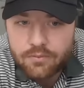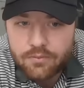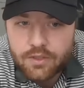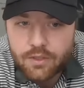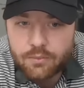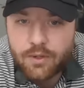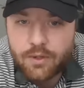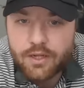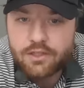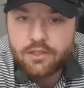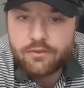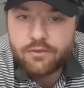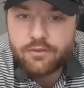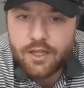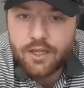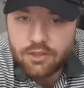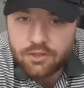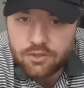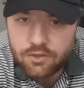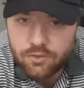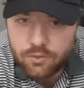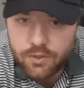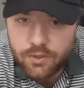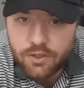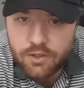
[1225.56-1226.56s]
some
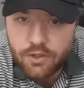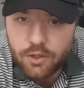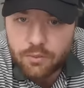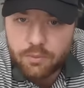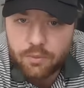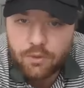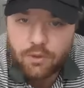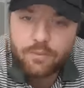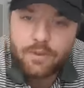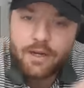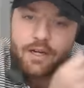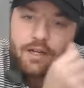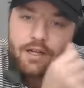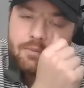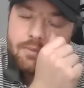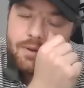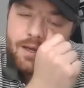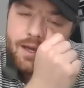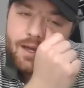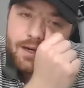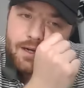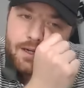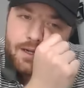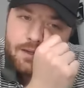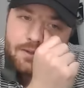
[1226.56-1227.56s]
reservations when you go to pull them out of
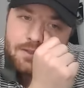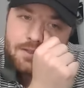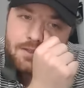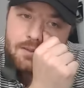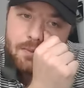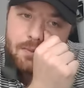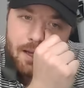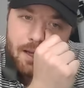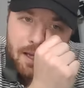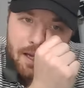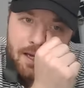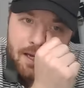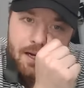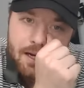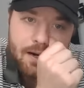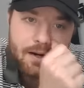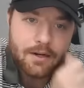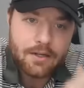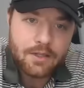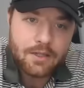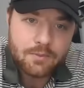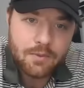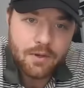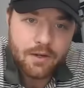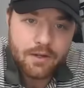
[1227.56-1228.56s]
the bag. And let's say my 8
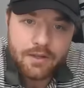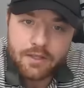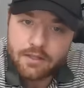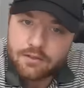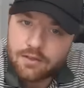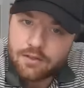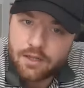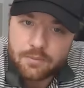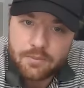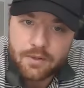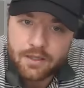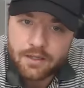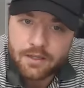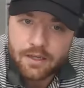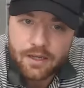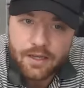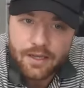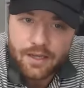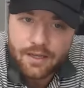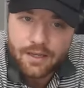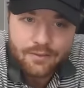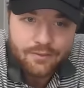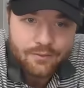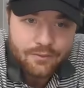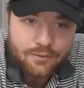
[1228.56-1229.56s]
iron is probably the club that
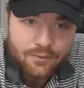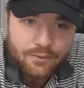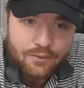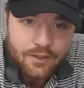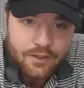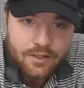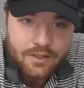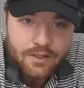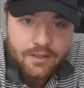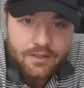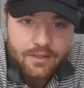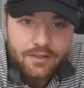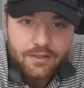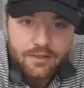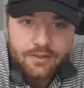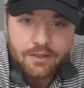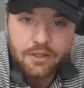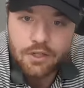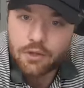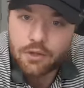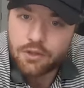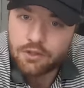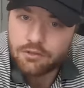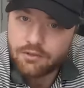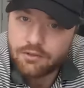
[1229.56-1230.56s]
I have,
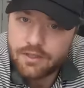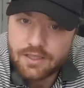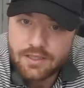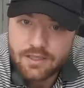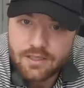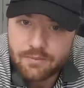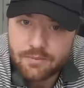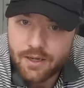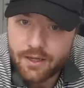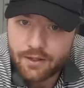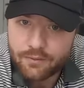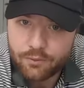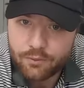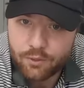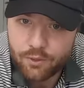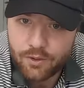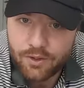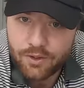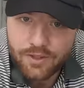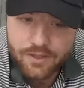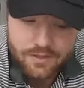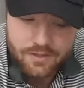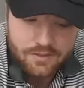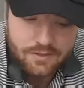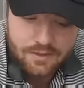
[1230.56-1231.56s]
the least amount of
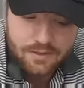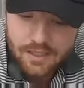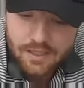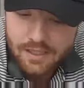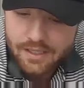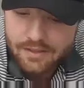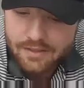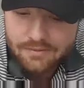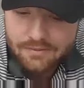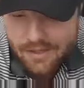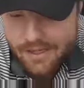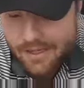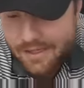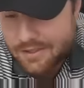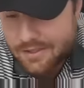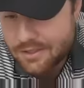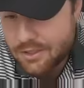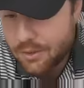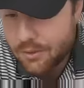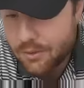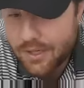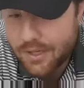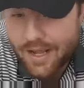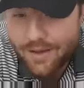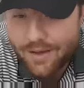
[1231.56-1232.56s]
worries. I
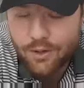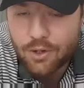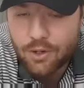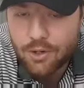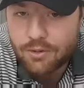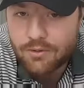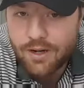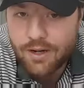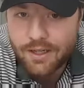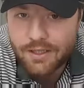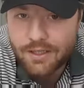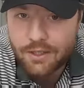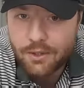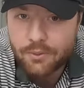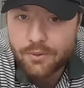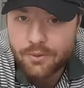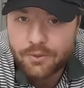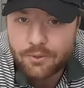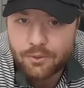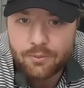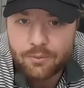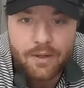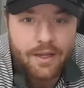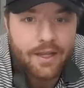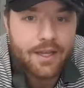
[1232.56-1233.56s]
don't have a whole lot
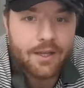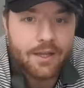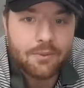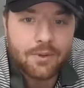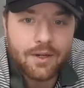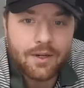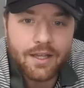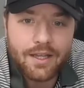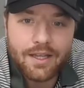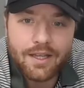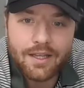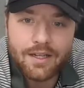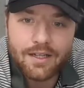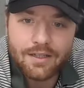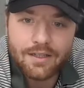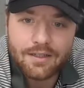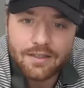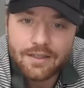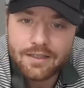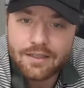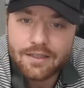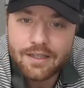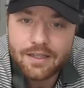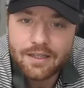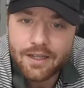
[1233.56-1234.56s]
going through my head when I hit it,
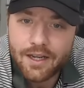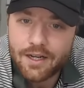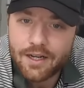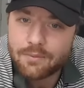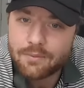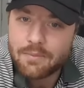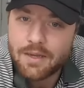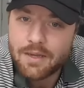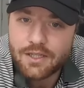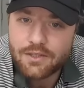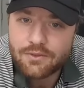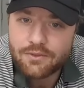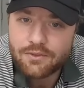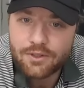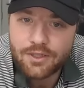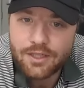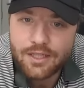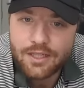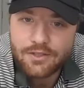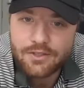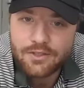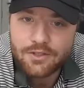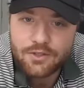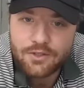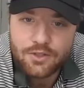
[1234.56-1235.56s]
and it kind of makes for
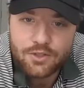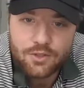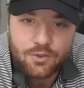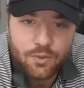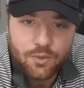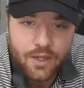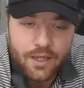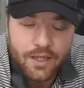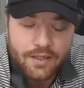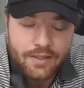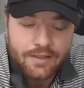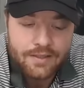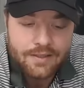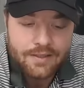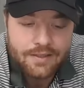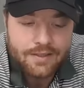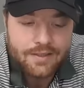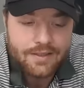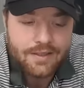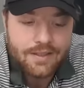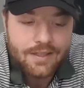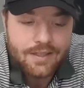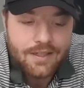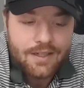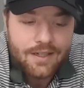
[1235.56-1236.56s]
an easier swing.
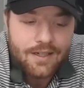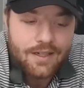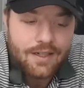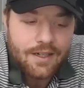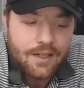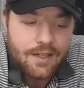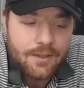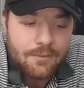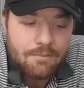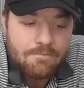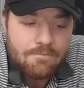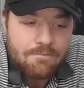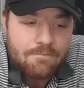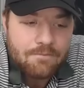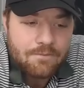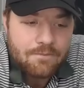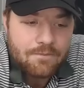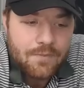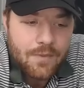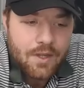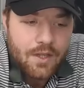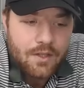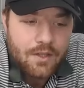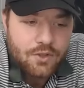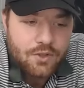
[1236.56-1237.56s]
So
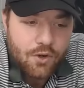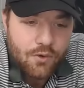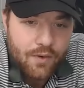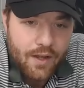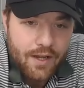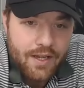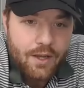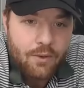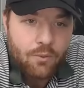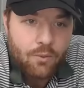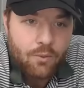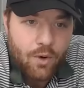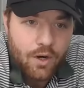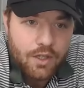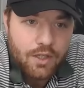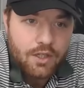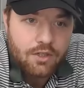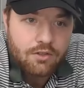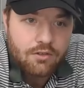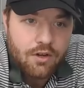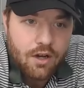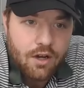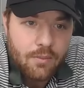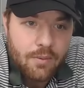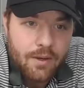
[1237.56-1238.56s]
if I get one
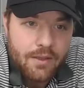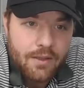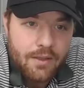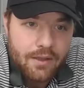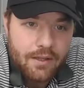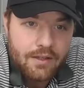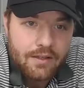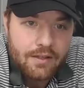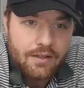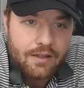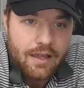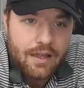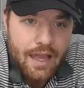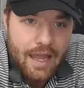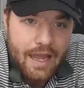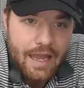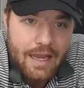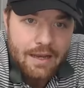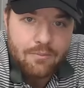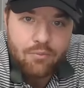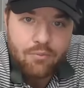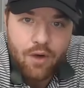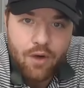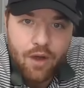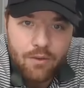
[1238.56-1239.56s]
club, I think
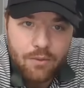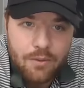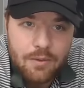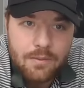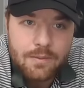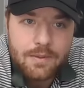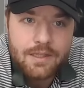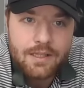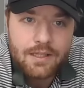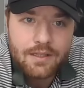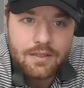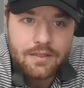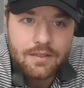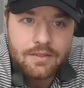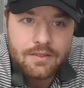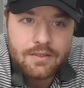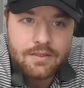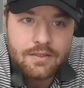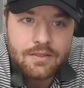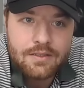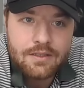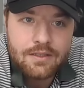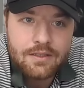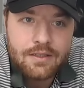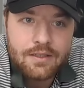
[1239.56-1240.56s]
8 probably,
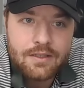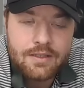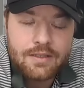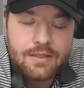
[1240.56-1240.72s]
because,